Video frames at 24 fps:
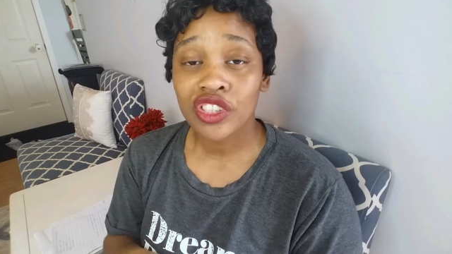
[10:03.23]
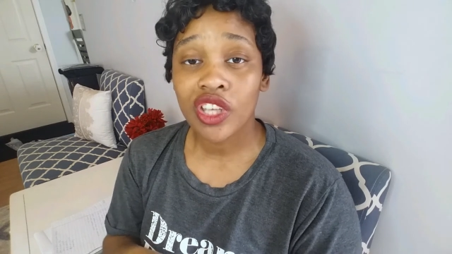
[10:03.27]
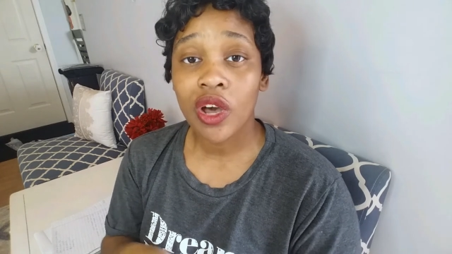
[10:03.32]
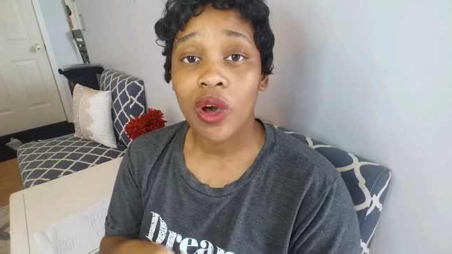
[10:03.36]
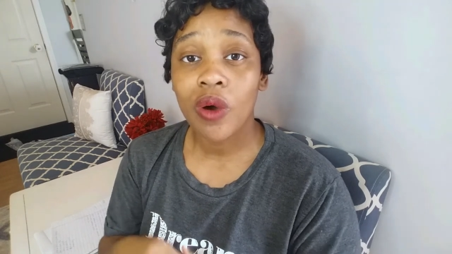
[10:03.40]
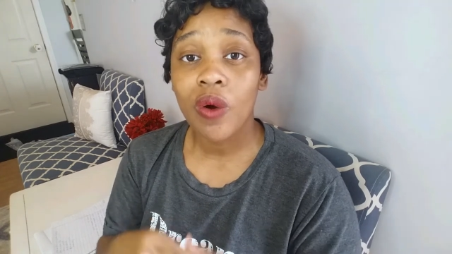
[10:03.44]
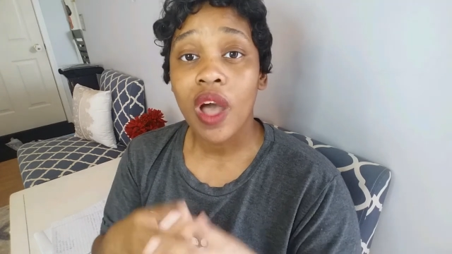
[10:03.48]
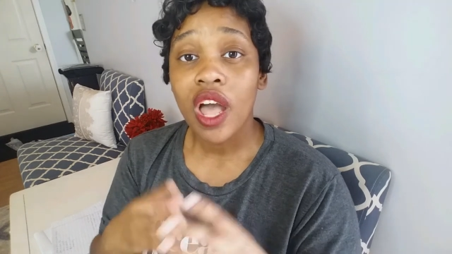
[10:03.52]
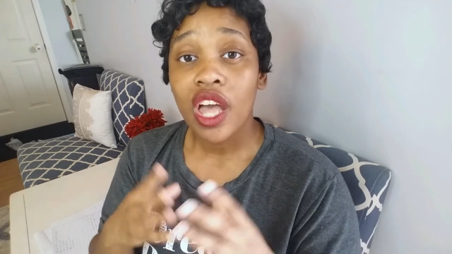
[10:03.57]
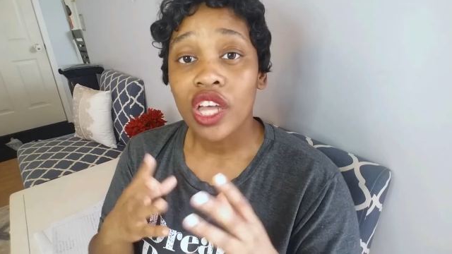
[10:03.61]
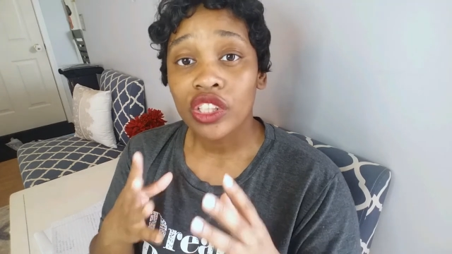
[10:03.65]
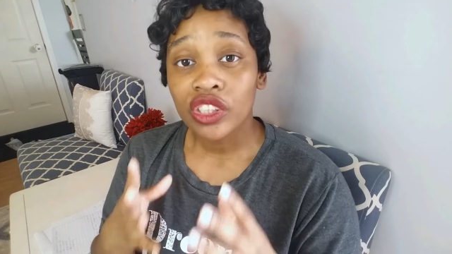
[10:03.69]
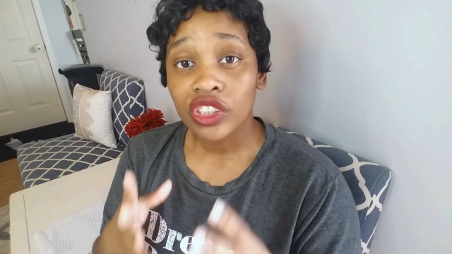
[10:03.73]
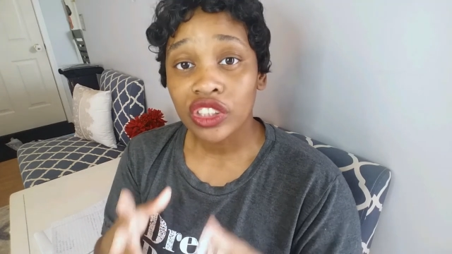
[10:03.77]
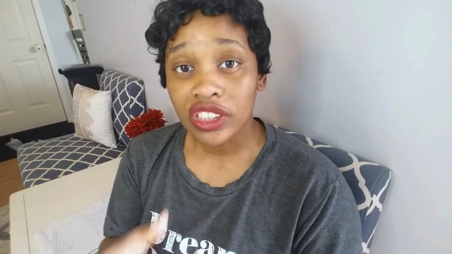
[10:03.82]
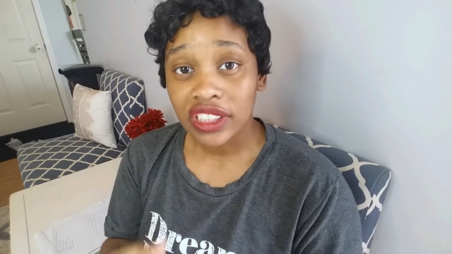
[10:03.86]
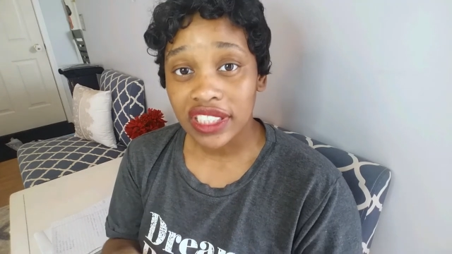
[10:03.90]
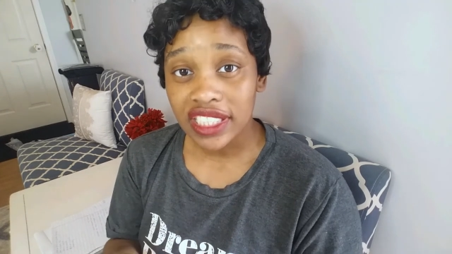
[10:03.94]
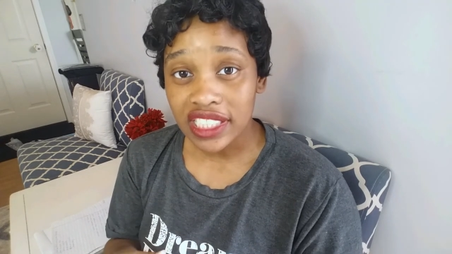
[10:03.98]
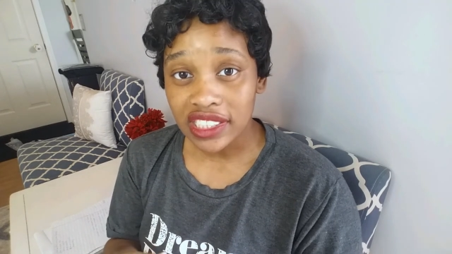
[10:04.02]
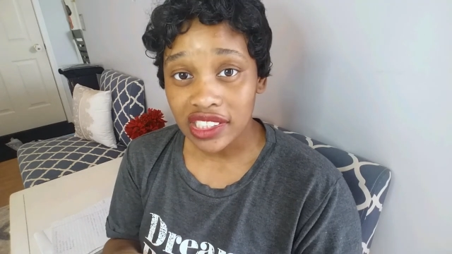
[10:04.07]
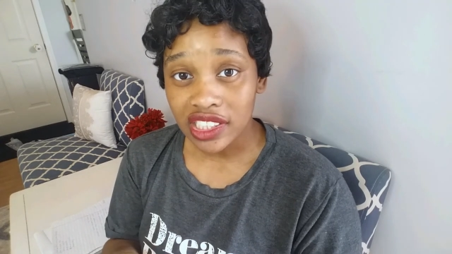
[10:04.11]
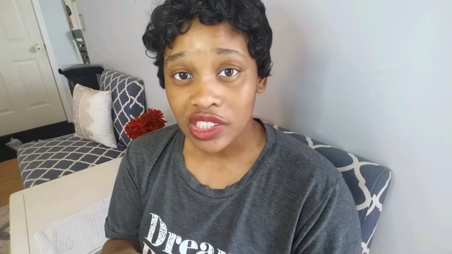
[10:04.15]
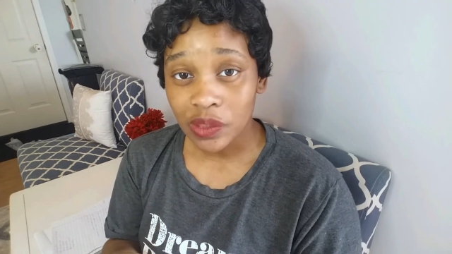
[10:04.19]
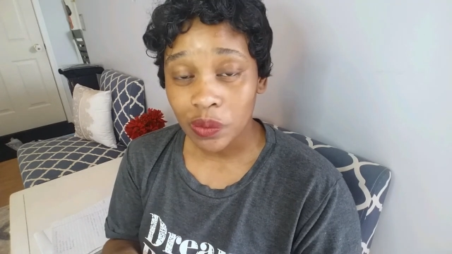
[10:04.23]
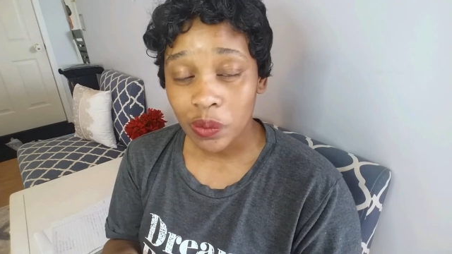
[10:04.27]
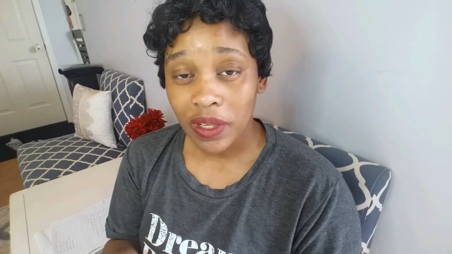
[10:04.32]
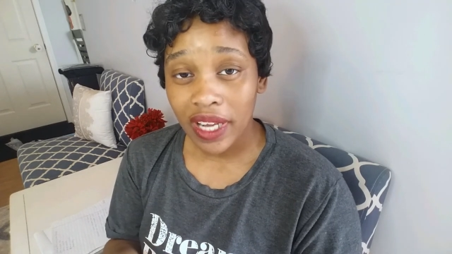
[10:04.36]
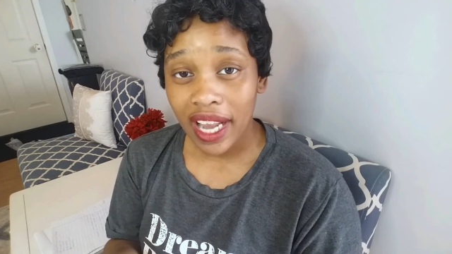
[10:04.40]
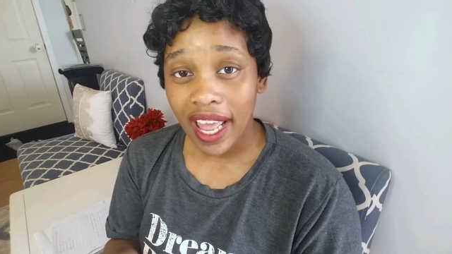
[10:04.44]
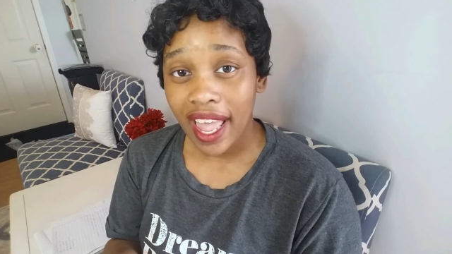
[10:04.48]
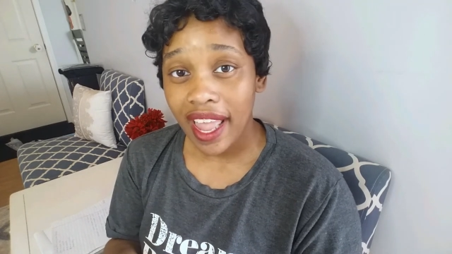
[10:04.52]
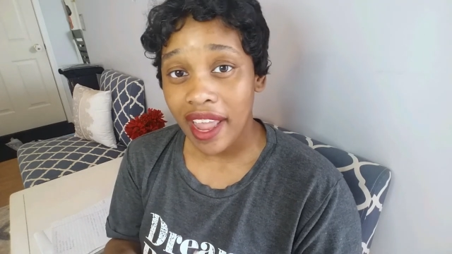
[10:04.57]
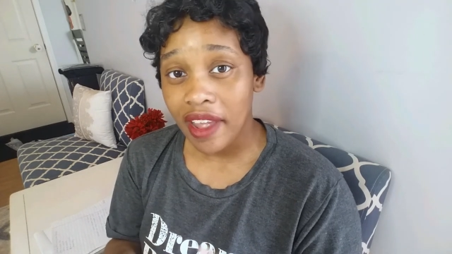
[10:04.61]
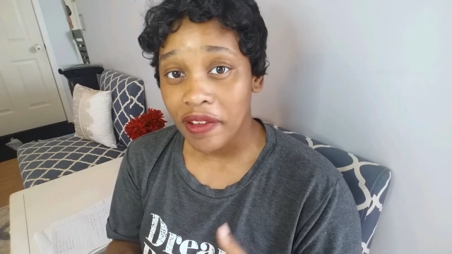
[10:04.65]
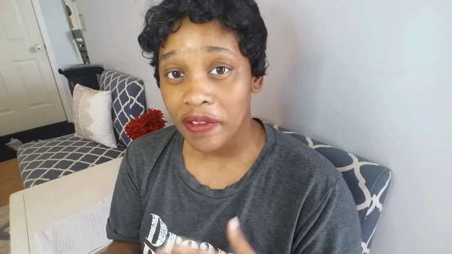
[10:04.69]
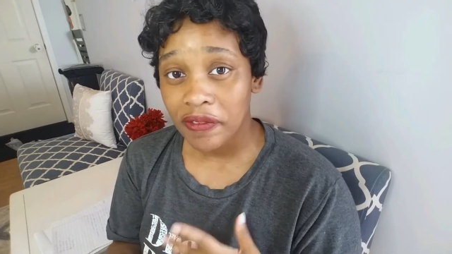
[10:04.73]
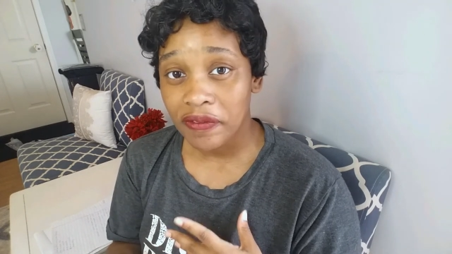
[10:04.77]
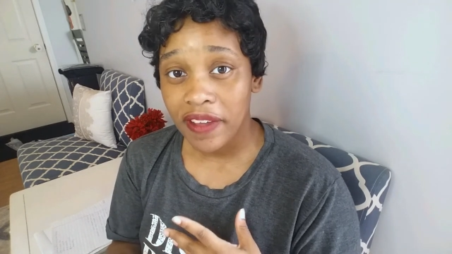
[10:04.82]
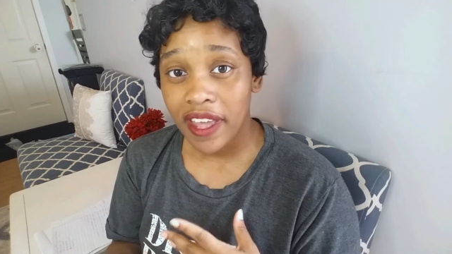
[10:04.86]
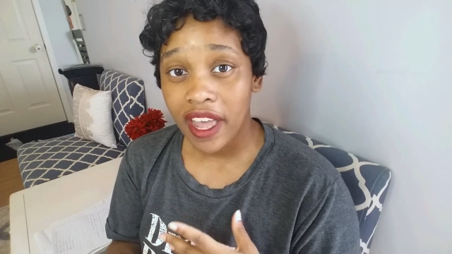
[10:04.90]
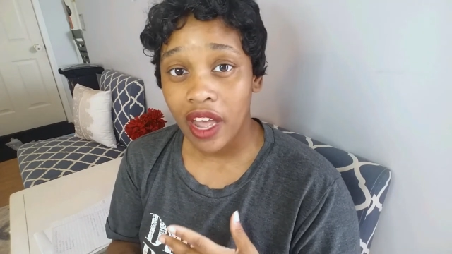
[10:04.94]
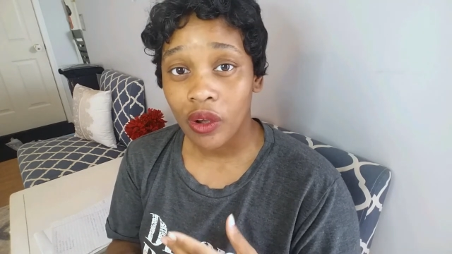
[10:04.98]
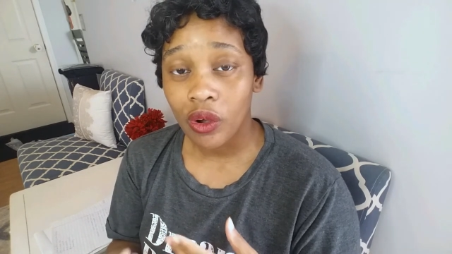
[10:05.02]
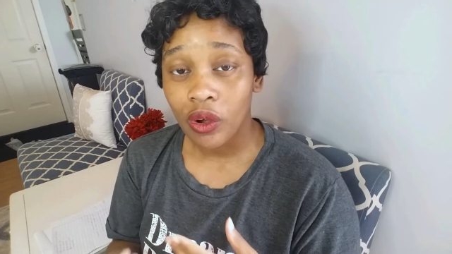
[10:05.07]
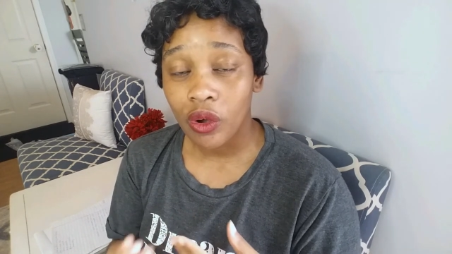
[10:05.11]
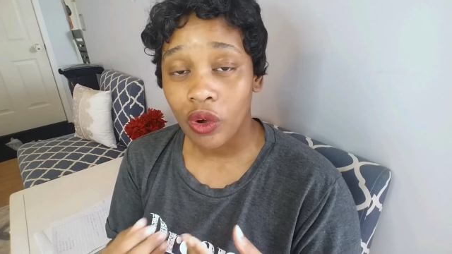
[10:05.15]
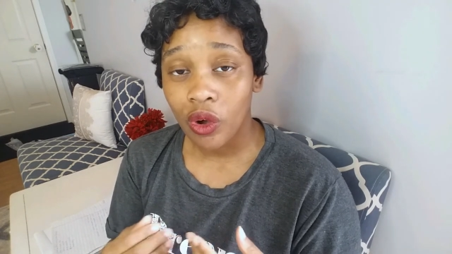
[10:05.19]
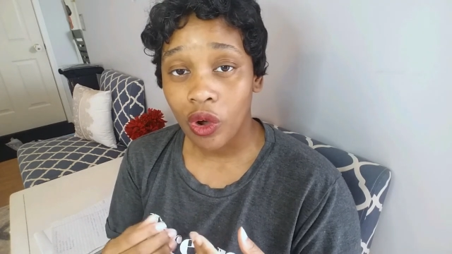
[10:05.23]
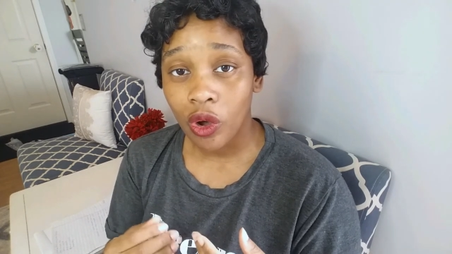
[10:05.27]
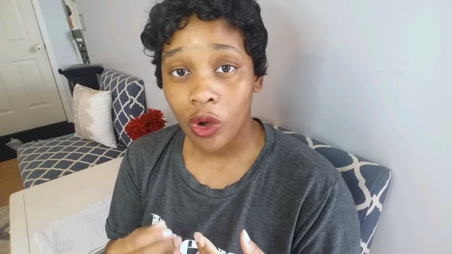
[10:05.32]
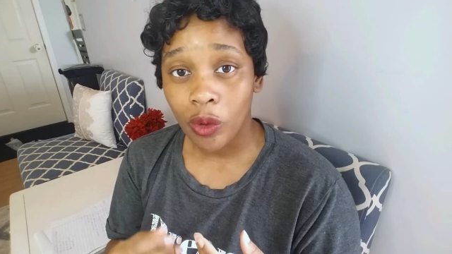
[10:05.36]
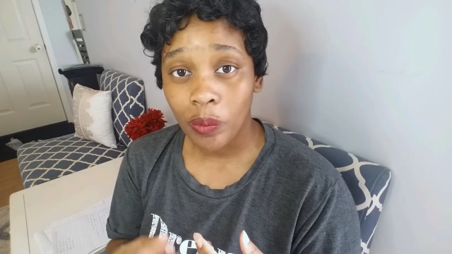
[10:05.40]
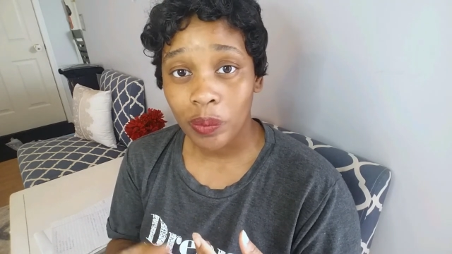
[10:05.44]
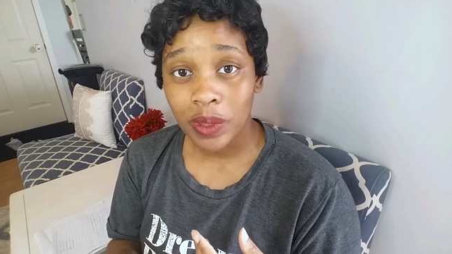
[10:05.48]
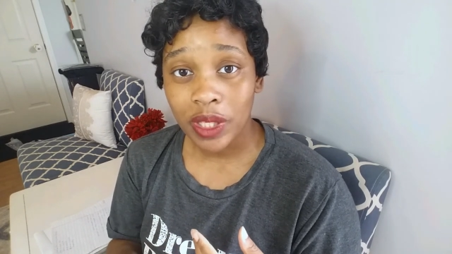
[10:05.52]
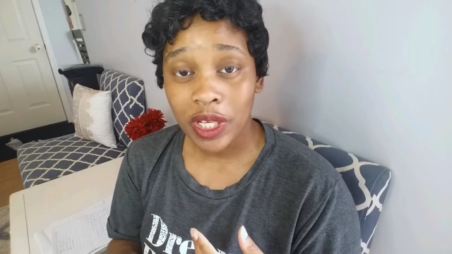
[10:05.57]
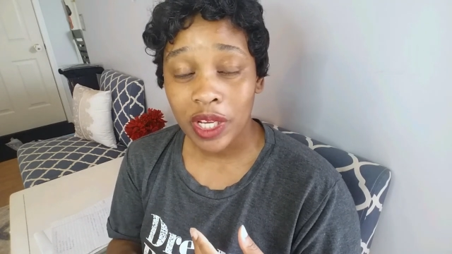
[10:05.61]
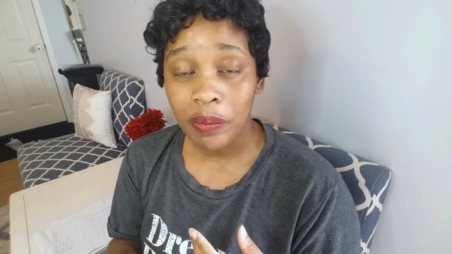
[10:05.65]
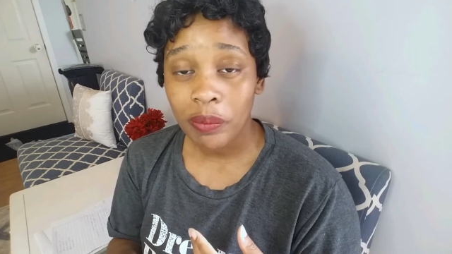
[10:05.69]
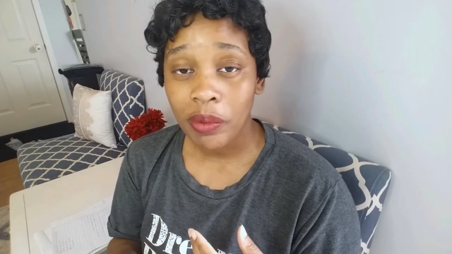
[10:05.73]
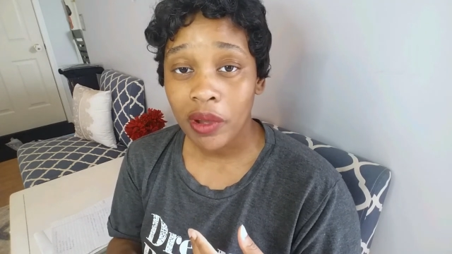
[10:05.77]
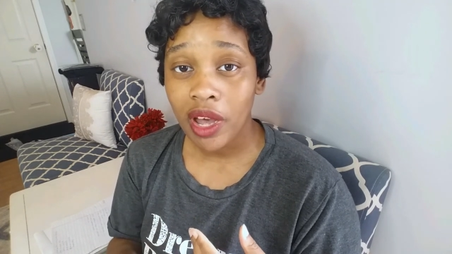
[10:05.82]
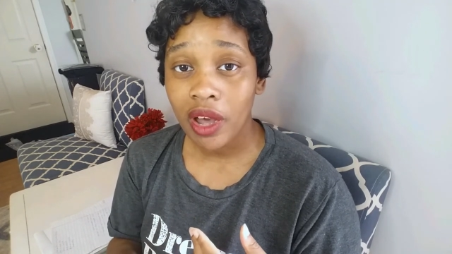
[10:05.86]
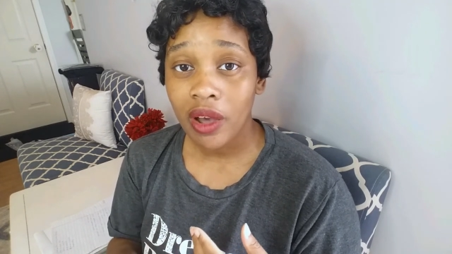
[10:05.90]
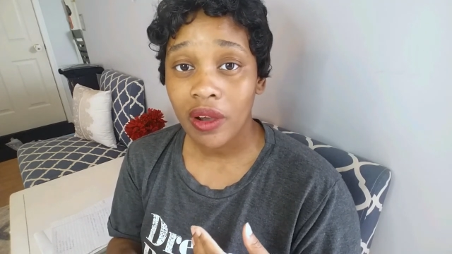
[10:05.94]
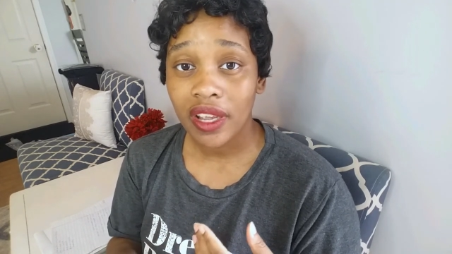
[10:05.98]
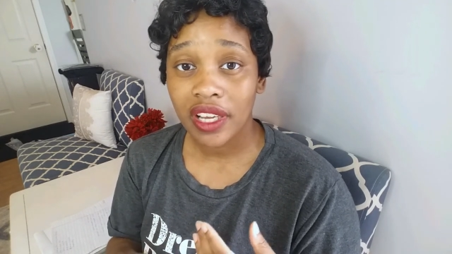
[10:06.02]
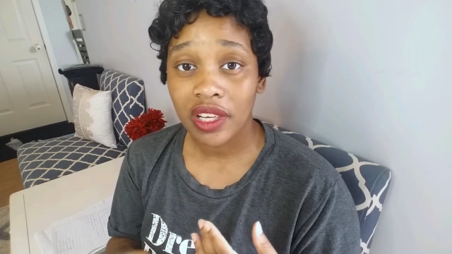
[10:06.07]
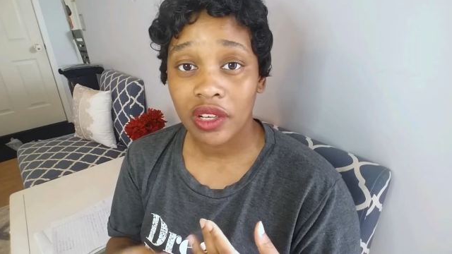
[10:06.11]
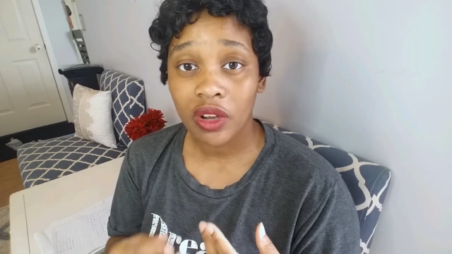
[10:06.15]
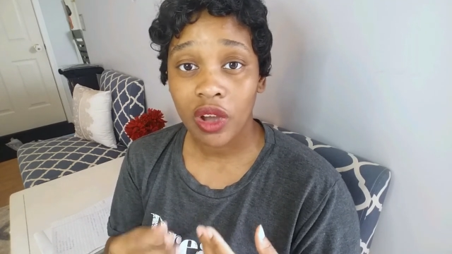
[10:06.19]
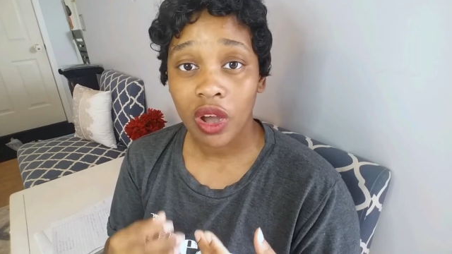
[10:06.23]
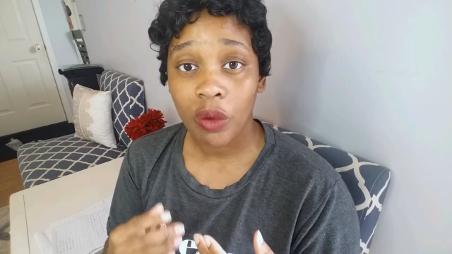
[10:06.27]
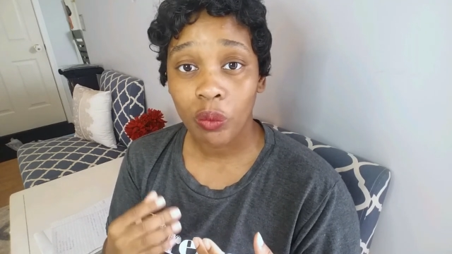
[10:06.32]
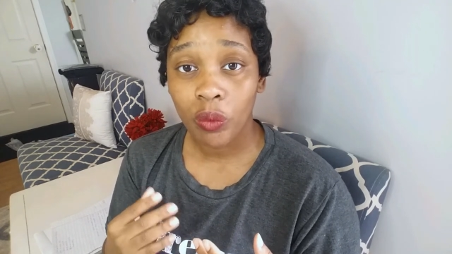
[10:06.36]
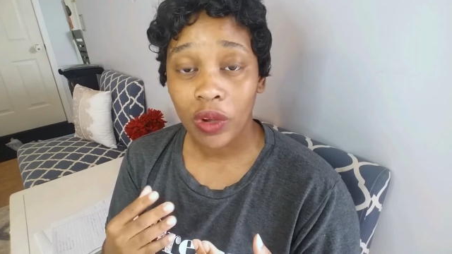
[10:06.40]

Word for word: So this is what I have found on Home Depot and